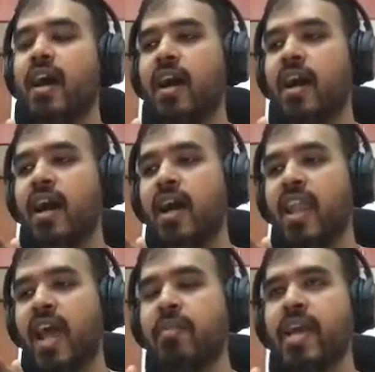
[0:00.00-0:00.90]

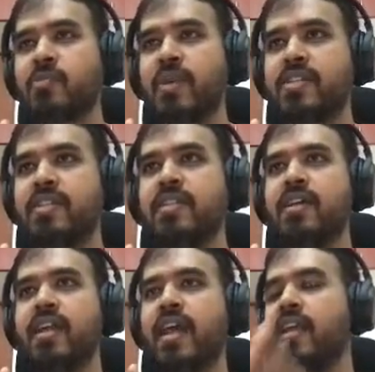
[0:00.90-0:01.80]
lambda expression,
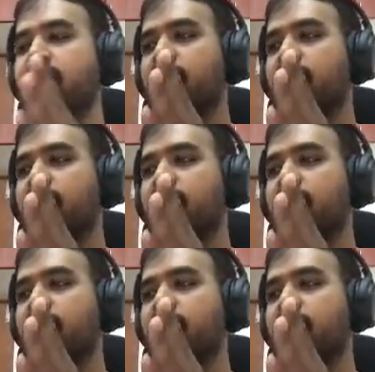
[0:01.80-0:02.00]
right?